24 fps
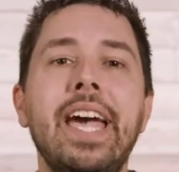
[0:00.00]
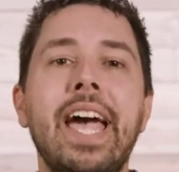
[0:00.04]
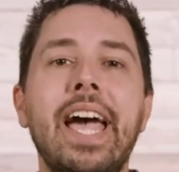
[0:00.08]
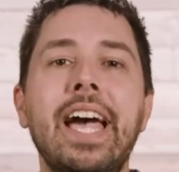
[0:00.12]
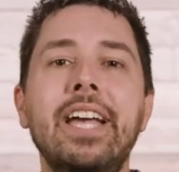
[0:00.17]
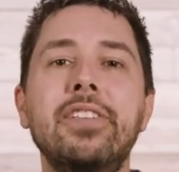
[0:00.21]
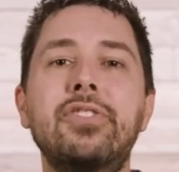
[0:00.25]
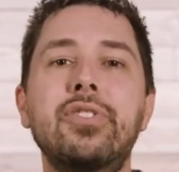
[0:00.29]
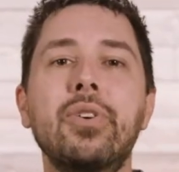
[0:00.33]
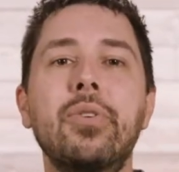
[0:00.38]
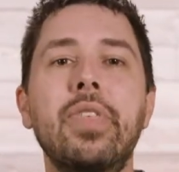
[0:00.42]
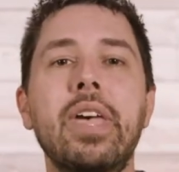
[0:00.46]

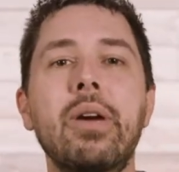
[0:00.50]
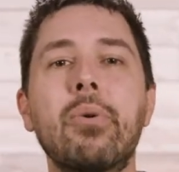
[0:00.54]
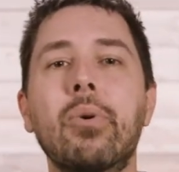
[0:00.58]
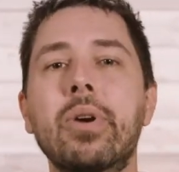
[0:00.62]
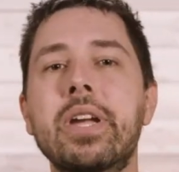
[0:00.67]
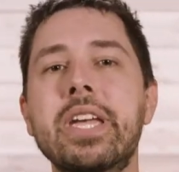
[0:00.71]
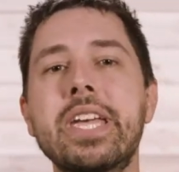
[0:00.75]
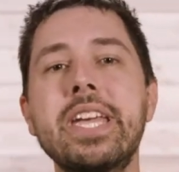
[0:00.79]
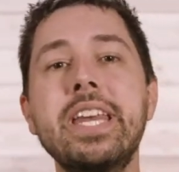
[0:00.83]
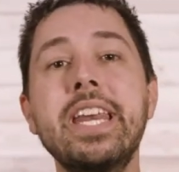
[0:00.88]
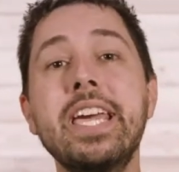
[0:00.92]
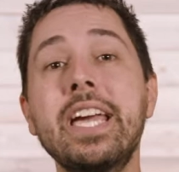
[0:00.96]
And so they were
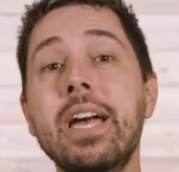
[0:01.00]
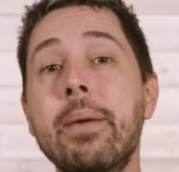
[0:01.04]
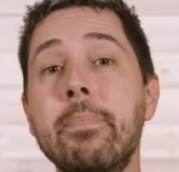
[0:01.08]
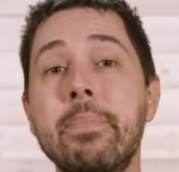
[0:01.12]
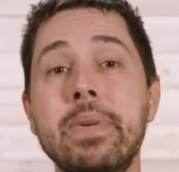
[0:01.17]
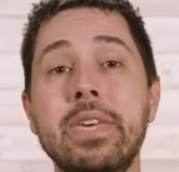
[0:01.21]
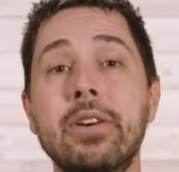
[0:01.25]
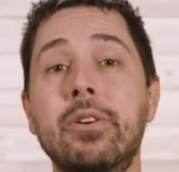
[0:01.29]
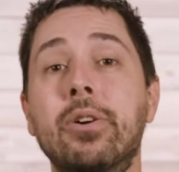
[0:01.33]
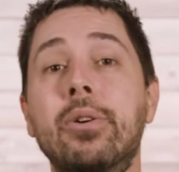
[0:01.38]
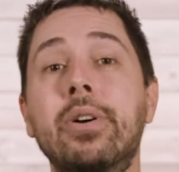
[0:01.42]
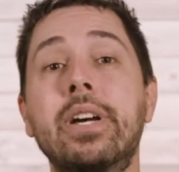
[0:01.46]
eating a
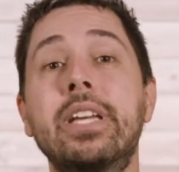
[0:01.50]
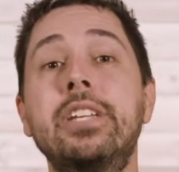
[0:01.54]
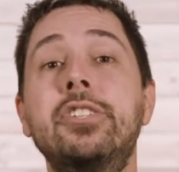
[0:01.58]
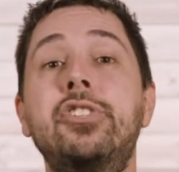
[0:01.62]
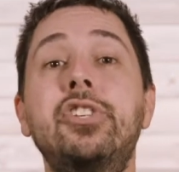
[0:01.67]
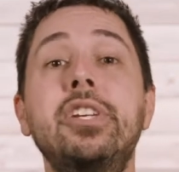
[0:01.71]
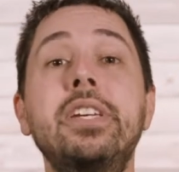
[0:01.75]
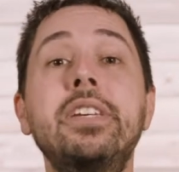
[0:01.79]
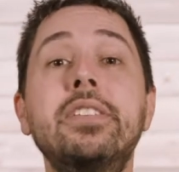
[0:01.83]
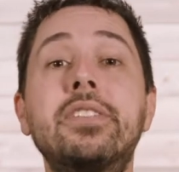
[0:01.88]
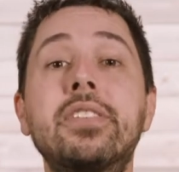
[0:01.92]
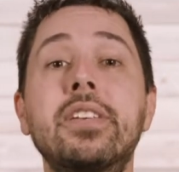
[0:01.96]
meal and
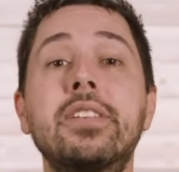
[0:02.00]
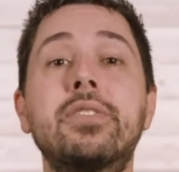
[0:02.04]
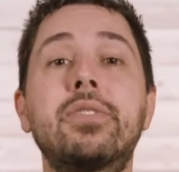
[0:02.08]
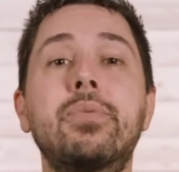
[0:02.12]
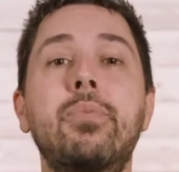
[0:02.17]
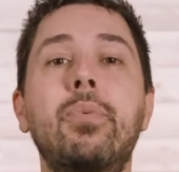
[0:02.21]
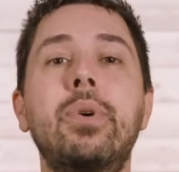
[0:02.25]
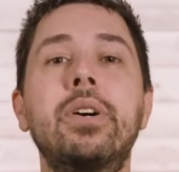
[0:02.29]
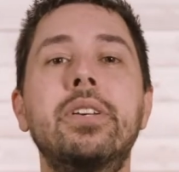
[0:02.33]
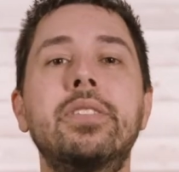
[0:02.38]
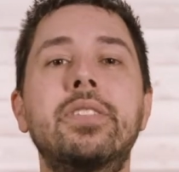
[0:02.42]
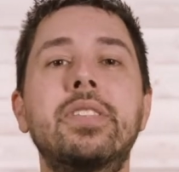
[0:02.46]
Jesus
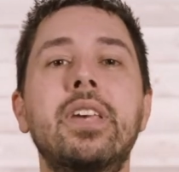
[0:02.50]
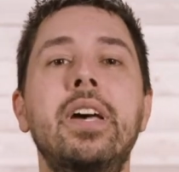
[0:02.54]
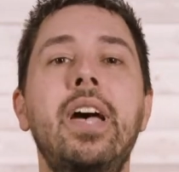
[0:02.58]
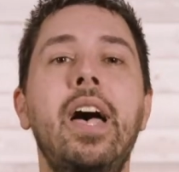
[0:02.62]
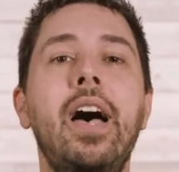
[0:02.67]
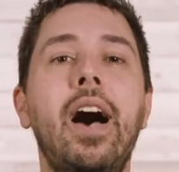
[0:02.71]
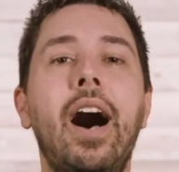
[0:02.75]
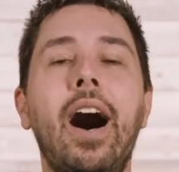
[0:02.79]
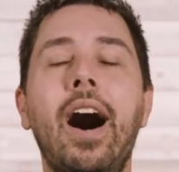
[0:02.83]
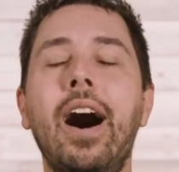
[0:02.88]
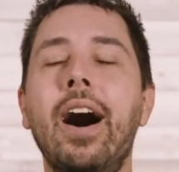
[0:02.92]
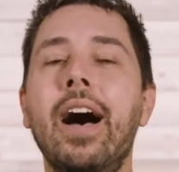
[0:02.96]
was
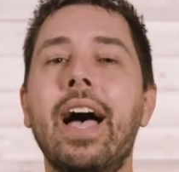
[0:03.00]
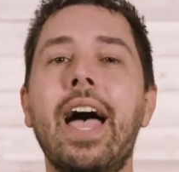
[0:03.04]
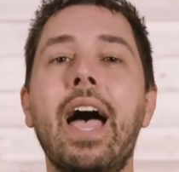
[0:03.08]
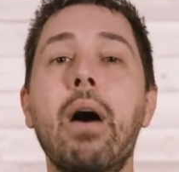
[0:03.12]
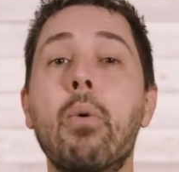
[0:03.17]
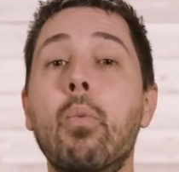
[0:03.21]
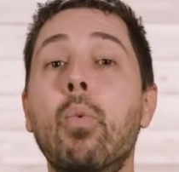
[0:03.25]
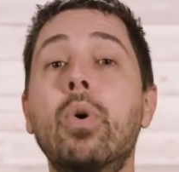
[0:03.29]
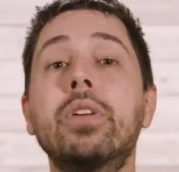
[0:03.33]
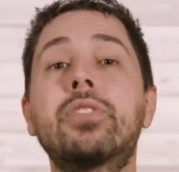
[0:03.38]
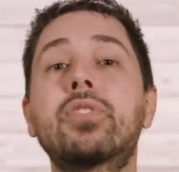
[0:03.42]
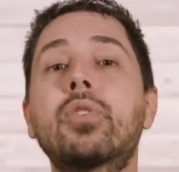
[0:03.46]

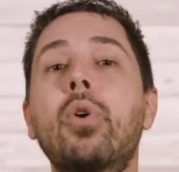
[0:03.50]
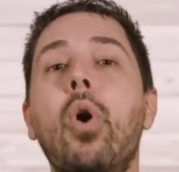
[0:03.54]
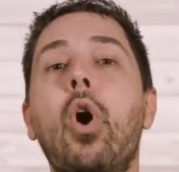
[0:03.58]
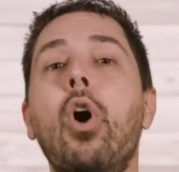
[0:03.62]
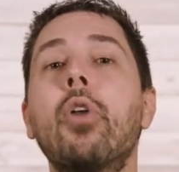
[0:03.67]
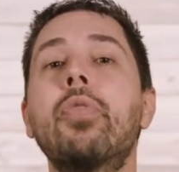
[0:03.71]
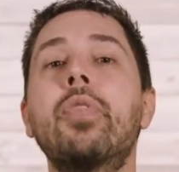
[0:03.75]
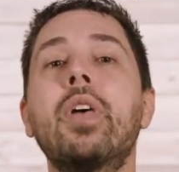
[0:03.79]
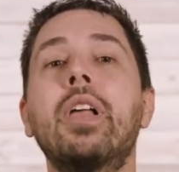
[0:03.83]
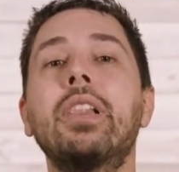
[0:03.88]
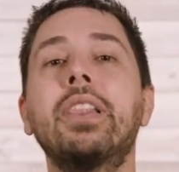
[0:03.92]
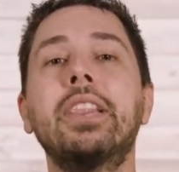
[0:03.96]
at what's
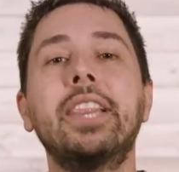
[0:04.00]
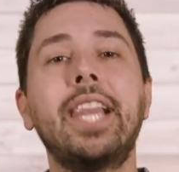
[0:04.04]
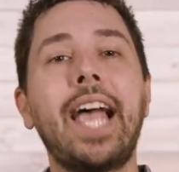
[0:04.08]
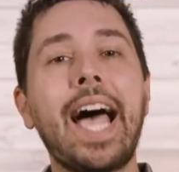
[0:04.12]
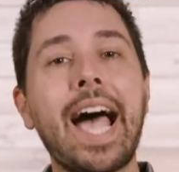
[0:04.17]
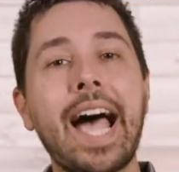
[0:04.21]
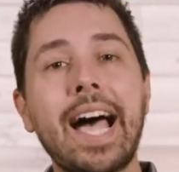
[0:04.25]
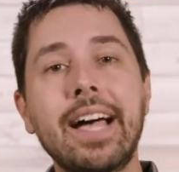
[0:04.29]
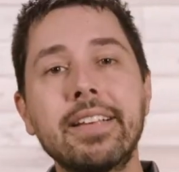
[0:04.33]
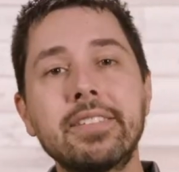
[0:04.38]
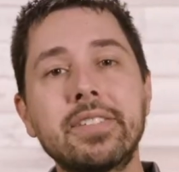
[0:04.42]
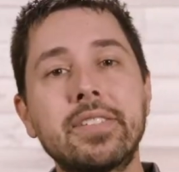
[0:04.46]
called the
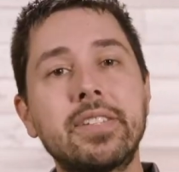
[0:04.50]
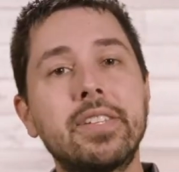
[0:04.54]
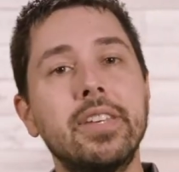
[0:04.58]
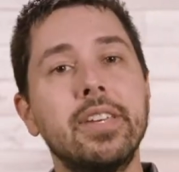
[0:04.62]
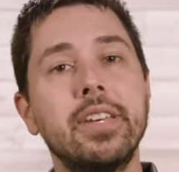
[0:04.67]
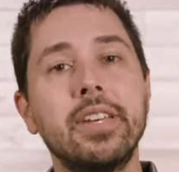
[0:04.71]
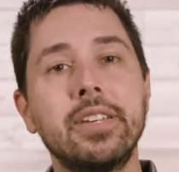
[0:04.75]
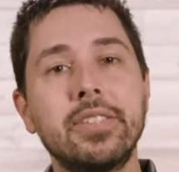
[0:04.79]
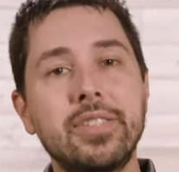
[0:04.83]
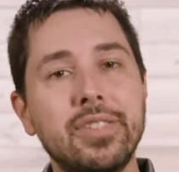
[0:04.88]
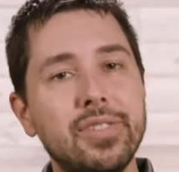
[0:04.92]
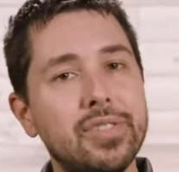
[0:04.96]
Last
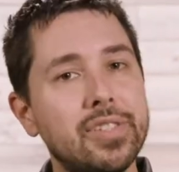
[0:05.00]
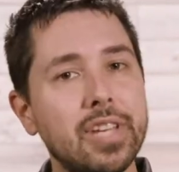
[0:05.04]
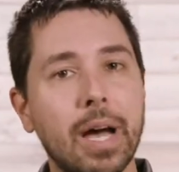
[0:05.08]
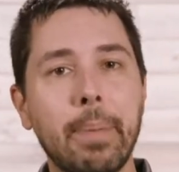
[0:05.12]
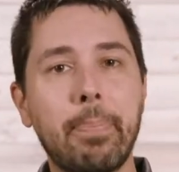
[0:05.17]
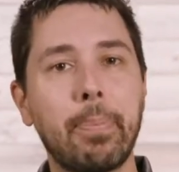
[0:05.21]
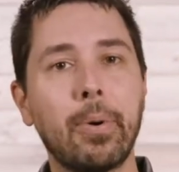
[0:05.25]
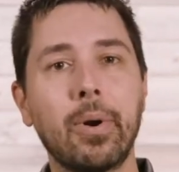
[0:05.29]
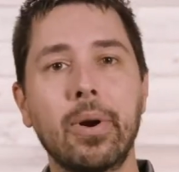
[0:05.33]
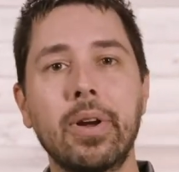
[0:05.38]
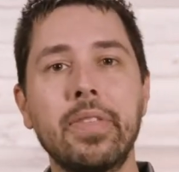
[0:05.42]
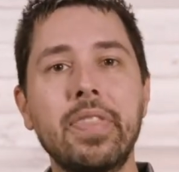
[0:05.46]
Supper.